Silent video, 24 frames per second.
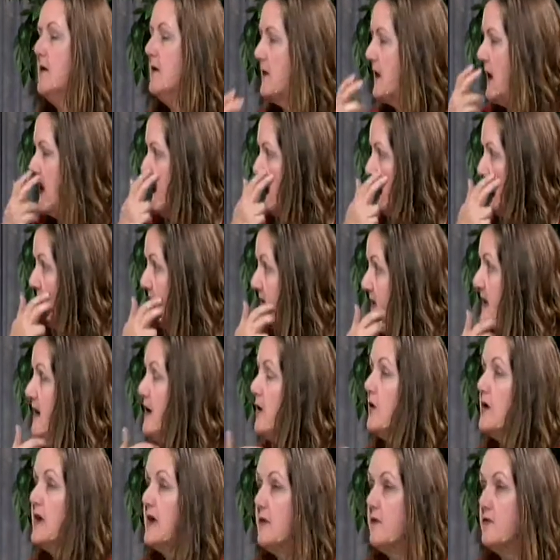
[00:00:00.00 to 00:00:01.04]

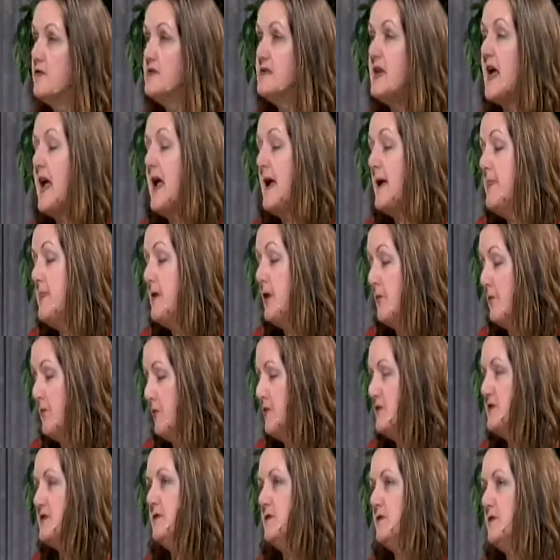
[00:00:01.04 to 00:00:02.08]
caregivers and their
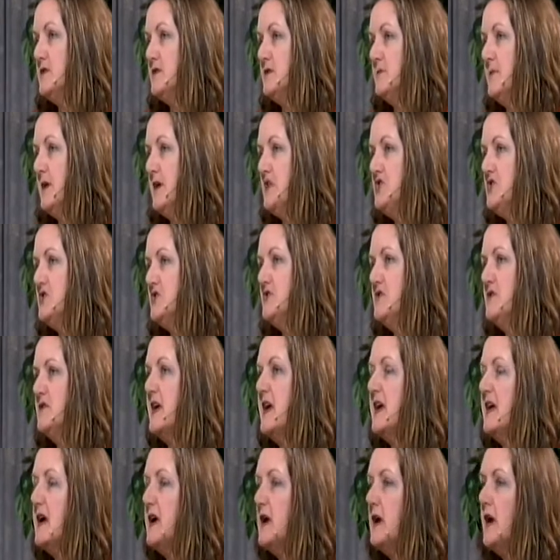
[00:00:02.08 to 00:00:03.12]
person with dementia so
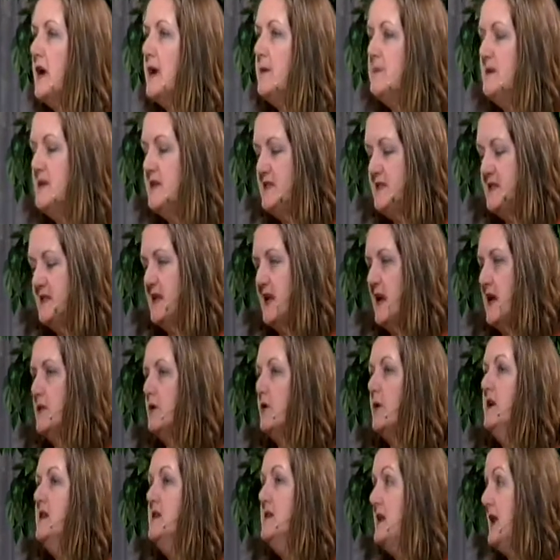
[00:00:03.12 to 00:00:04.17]
they can come in
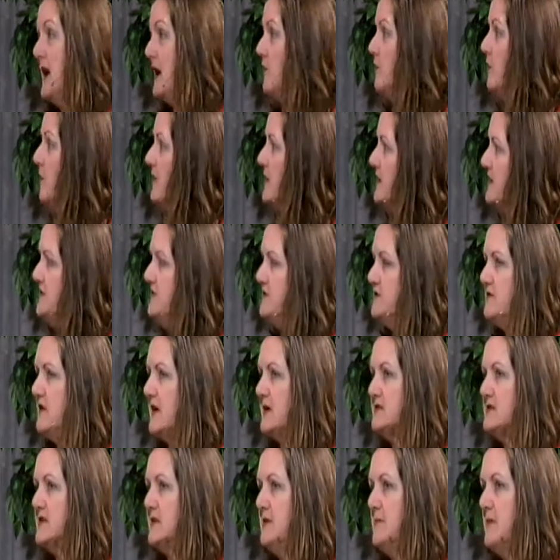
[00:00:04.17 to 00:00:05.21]
together and network and do
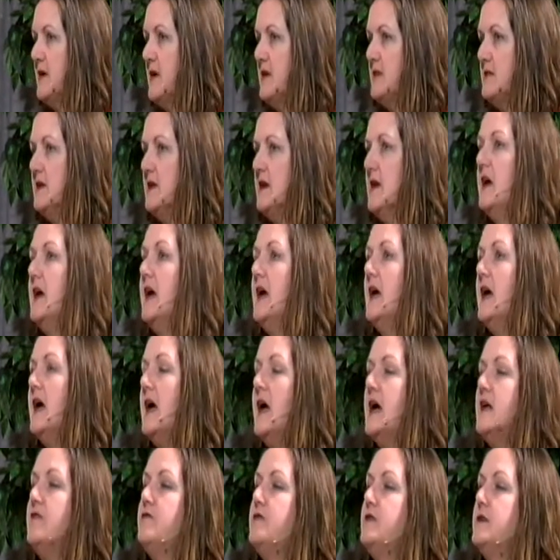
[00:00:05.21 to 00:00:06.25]
that same kind of thing
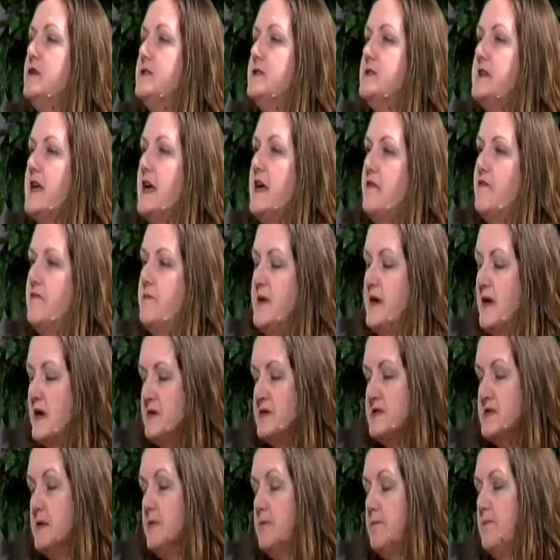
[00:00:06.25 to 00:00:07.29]
and feel safe
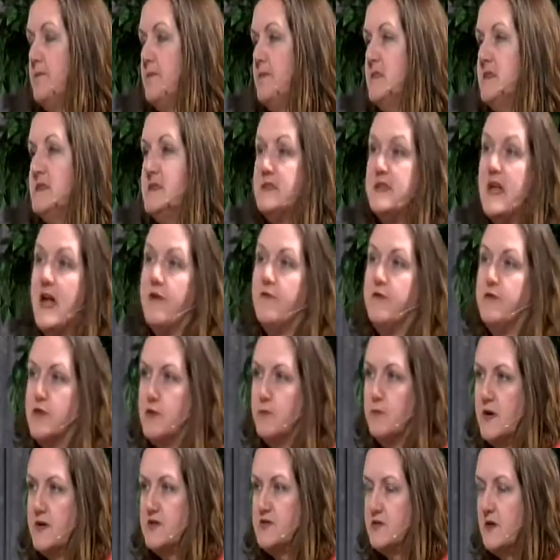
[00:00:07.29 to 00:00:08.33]
because the staff at the
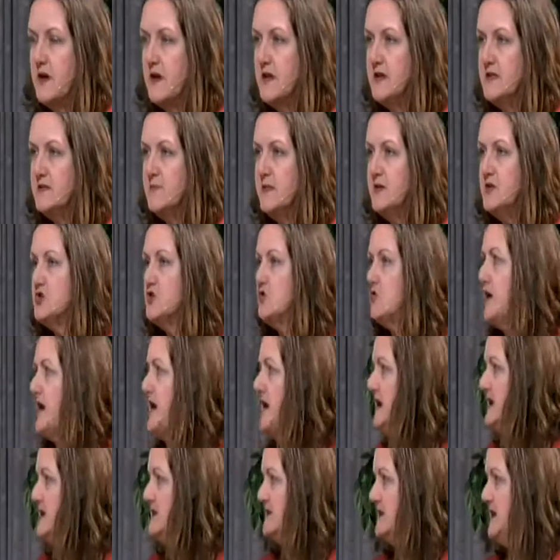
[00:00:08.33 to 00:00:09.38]
restaurant has been
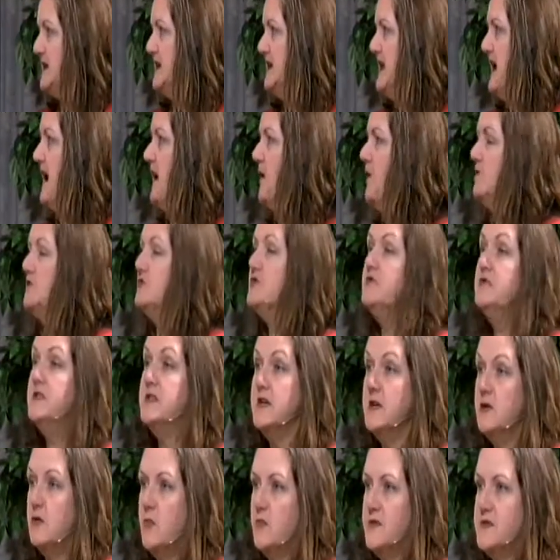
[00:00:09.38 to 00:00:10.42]
trained in how to
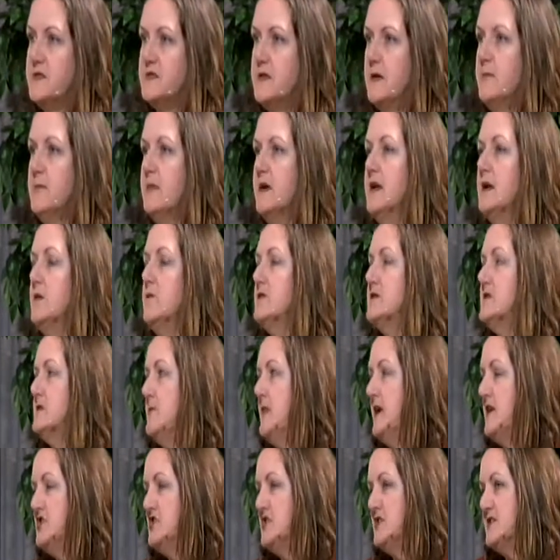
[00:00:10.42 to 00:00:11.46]
deal with somebody with
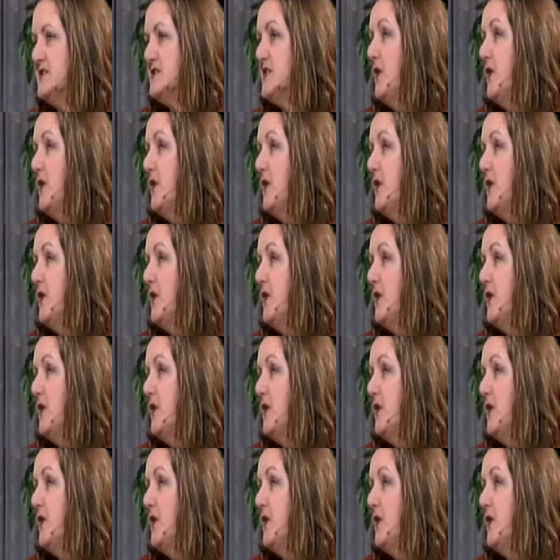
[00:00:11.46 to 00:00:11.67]
dementia.